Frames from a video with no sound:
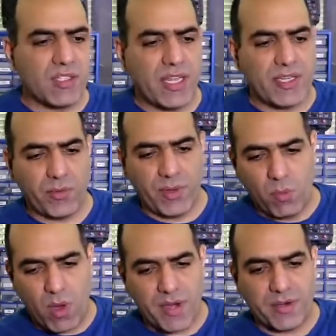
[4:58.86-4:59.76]
container with
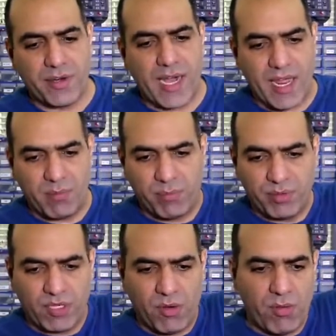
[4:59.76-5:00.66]
water and
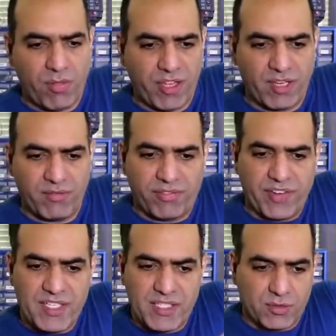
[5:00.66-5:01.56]
put the whole thing in
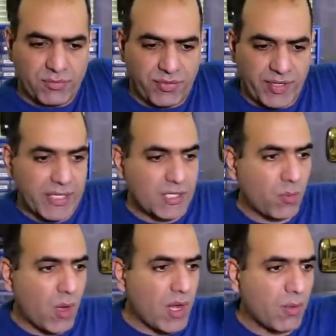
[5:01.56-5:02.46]
freezer to freeze
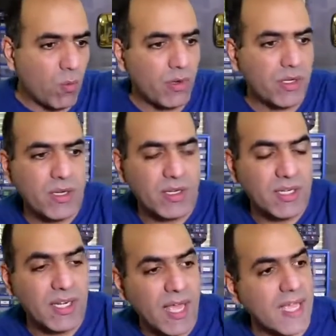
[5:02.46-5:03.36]
while I'm working on
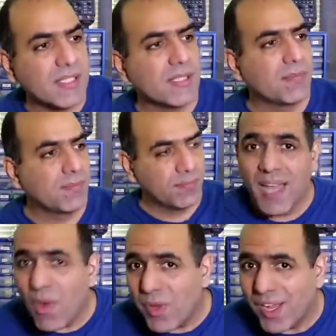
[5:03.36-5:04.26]
the glass.
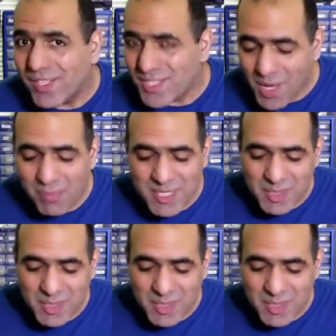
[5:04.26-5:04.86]
Now we cut some